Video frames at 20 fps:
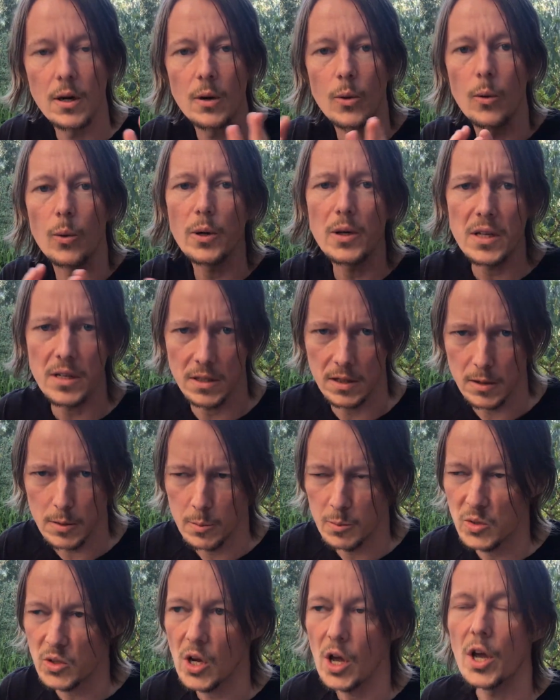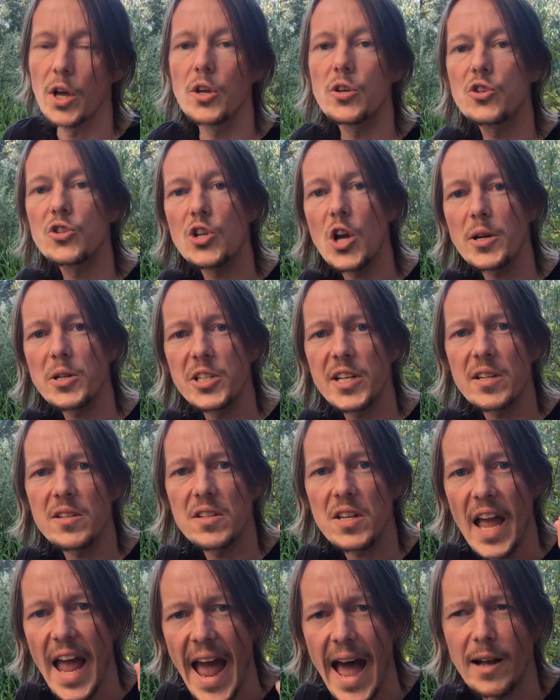organisms, such
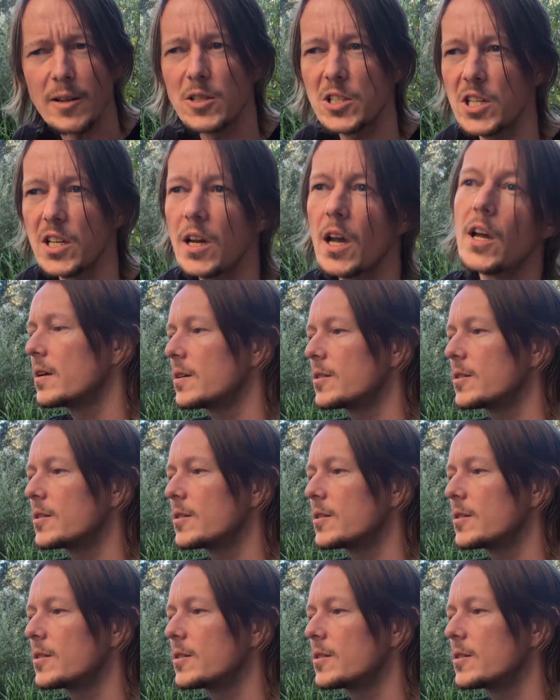as algae.